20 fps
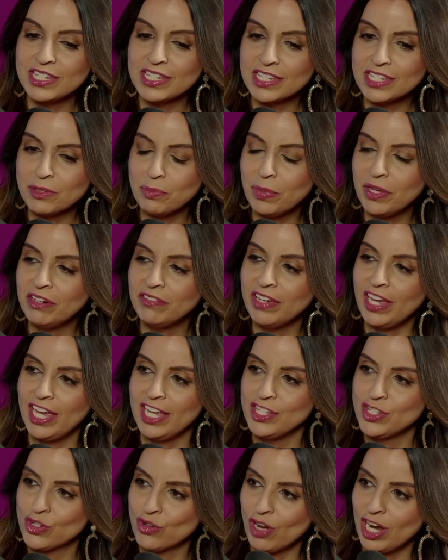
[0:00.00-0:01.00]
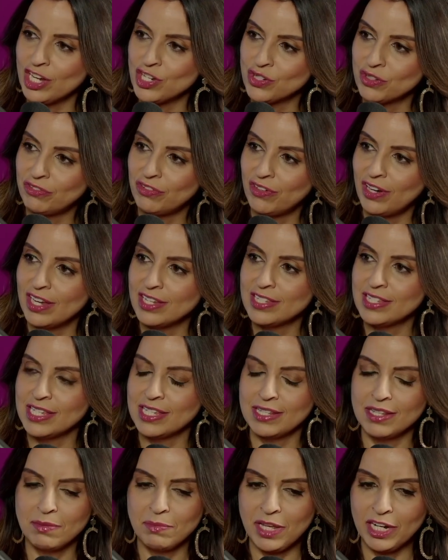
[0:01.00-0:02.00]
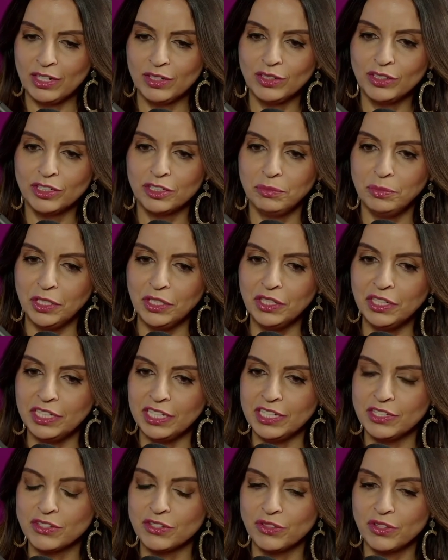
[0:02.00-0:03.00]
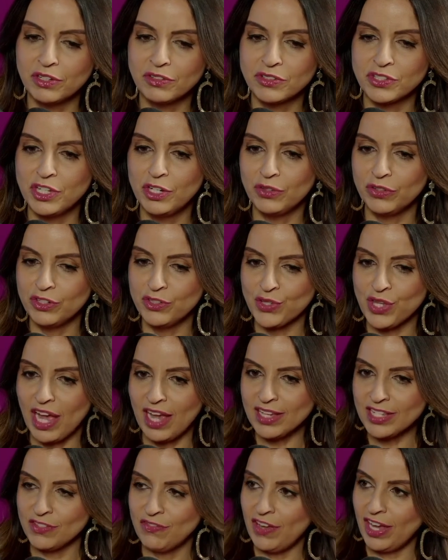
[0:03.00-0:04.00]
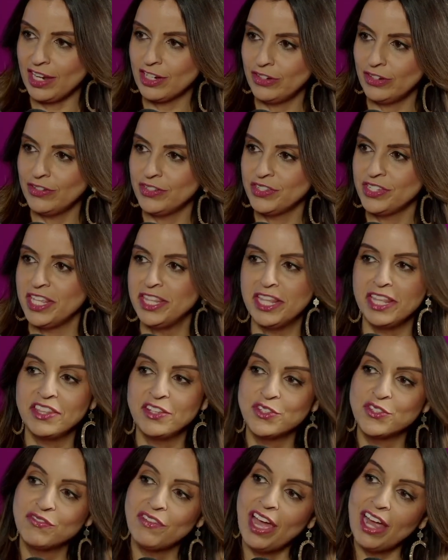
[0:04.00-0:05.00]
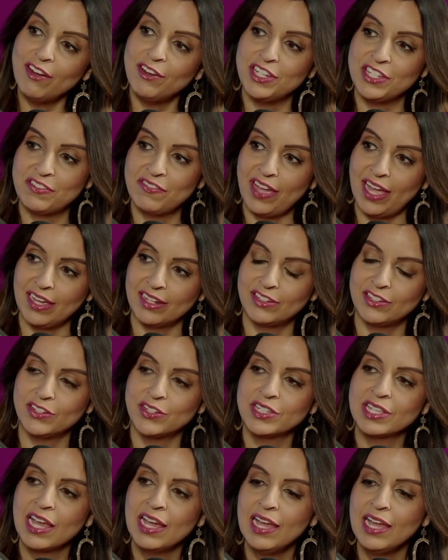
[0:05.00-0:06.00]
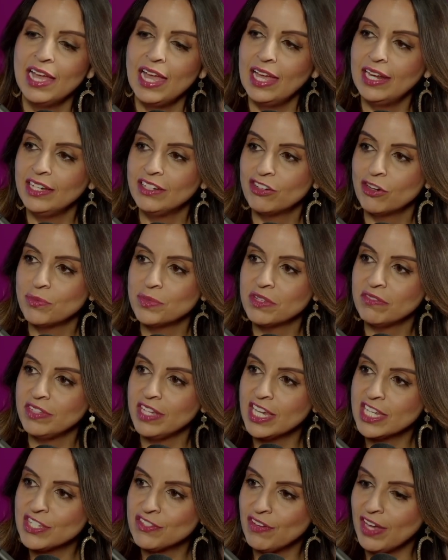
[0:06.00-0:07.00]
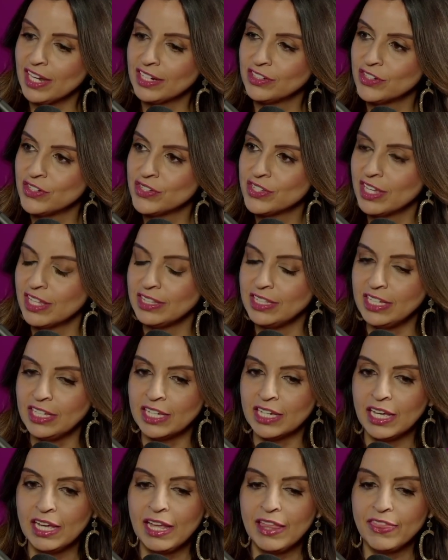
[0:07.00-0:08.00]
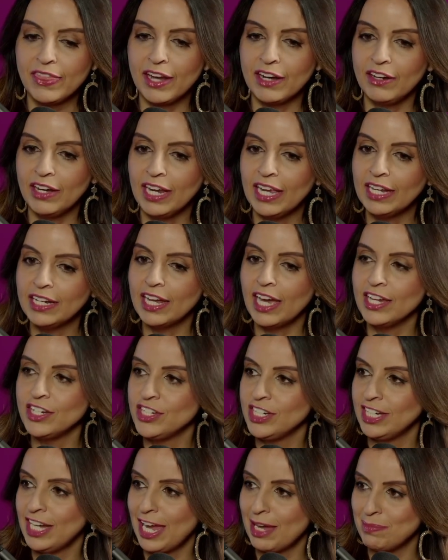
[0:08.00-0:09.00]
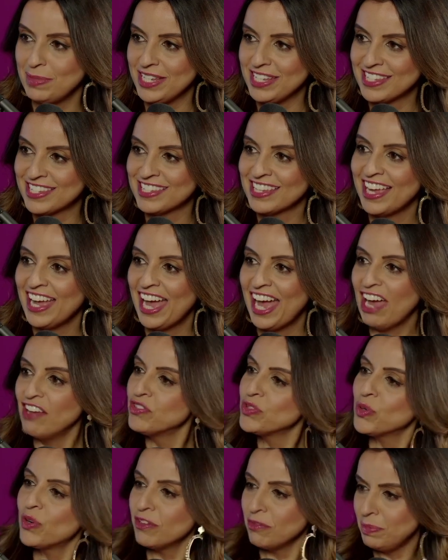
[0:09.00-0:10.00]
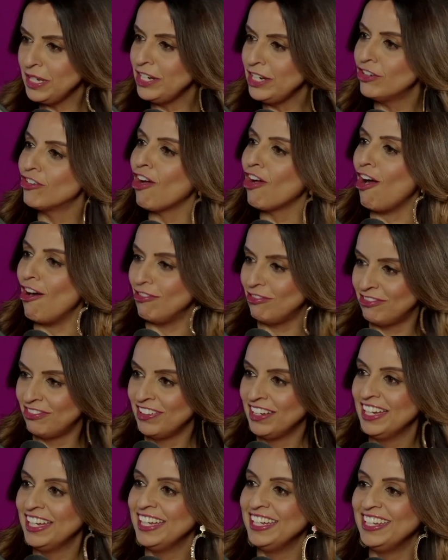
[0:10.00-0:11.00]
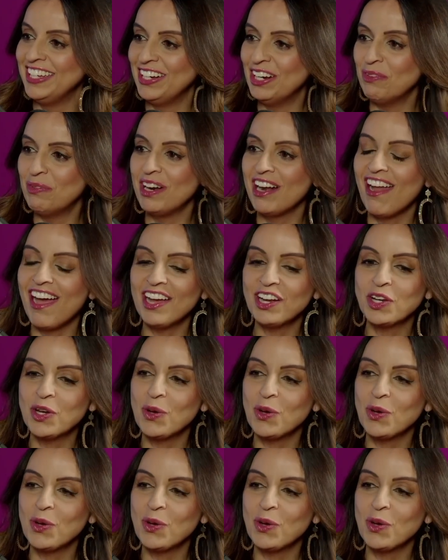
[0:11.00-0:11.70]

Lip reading: is a bit of a head scratcher for us in the medical community. So there's us factors and then there's virus factors. And in terms of the us factors, I think that our hand hygiene habits have sort of petered off. You know, we're not quite